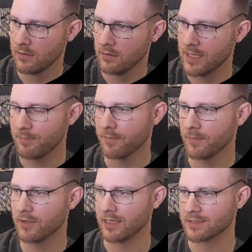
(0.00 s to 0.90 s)
Yep.
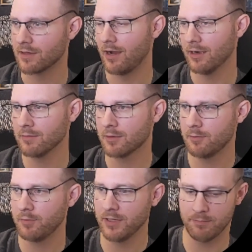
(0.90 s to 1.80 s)
Okay, so the
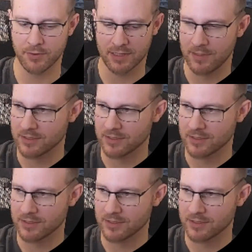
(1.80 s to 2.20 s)
autocomplete put them in.